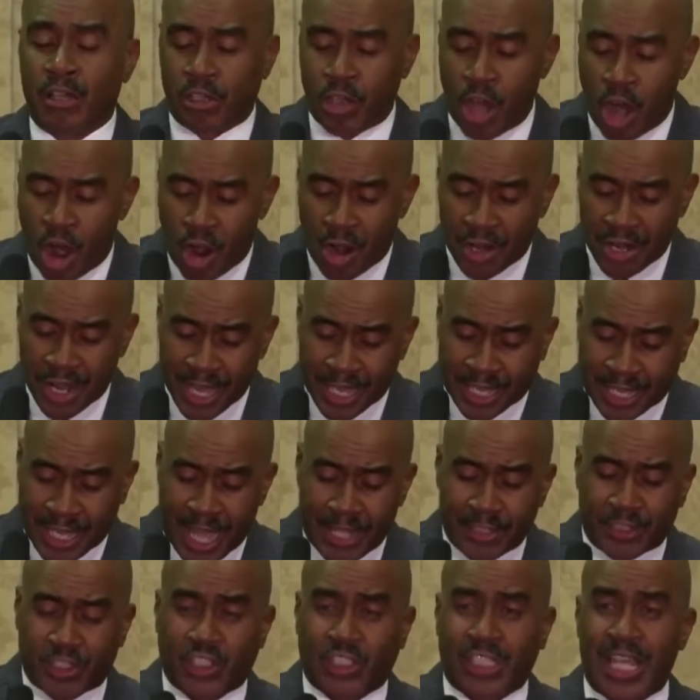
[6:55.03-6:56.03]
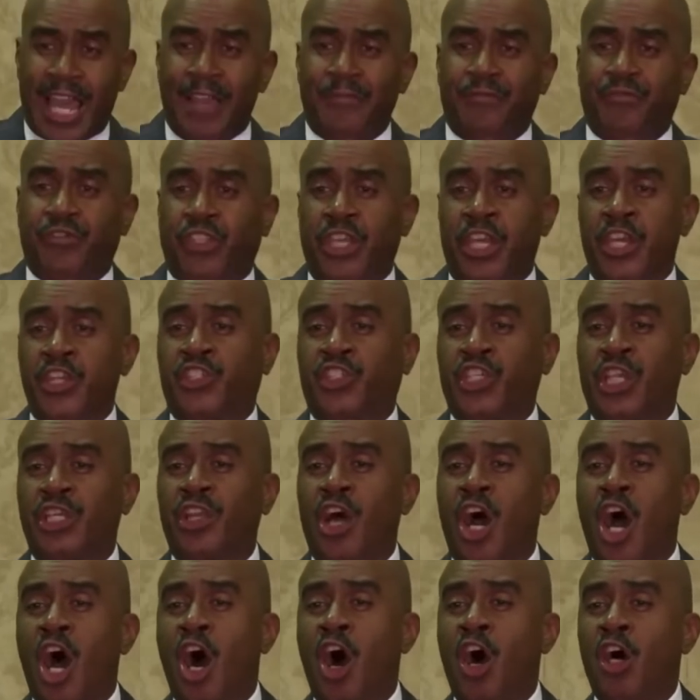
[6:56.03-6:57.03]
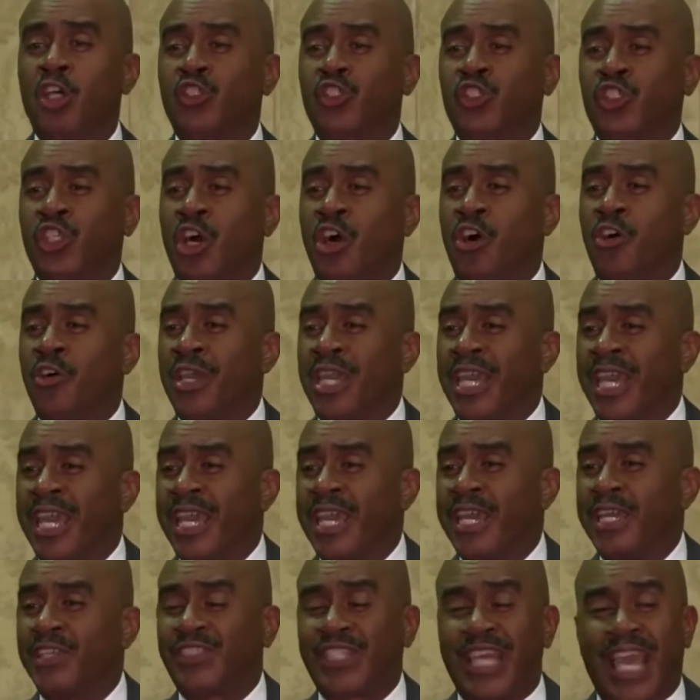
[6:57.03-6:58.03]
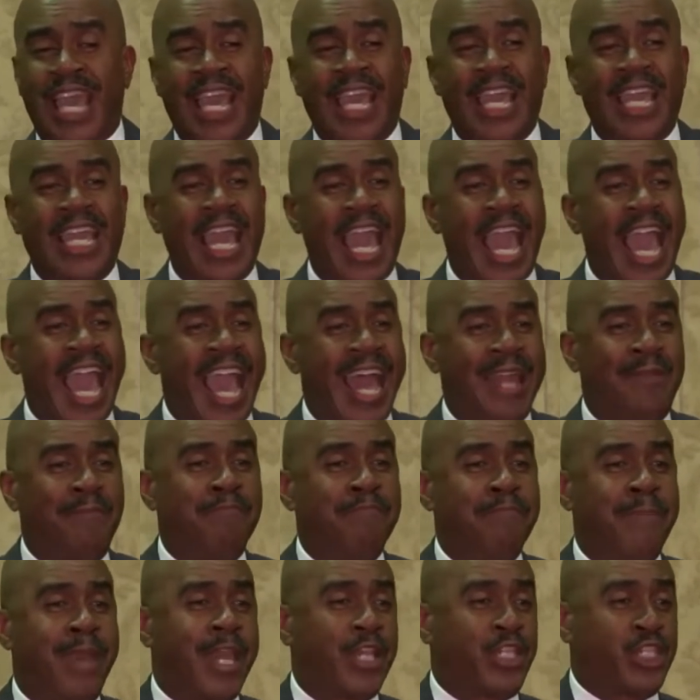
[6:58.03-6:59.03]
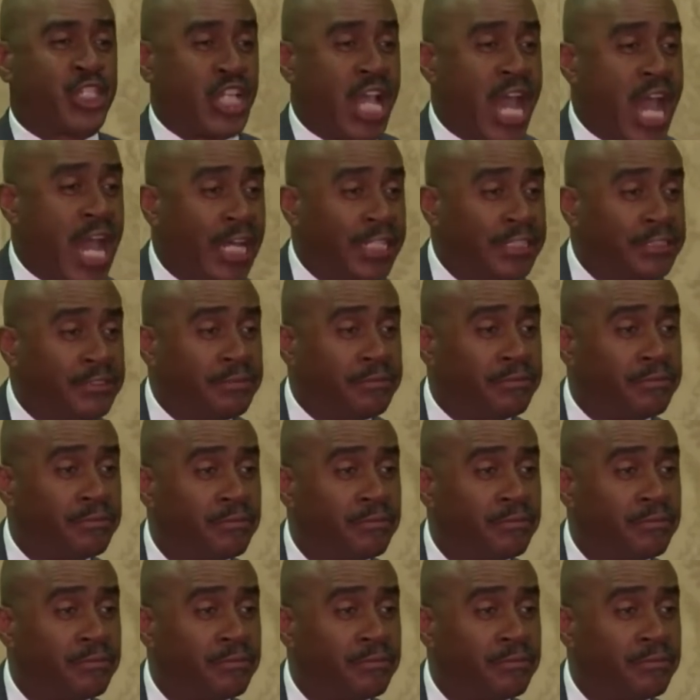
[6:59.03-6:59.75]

going against that teaching also is an admission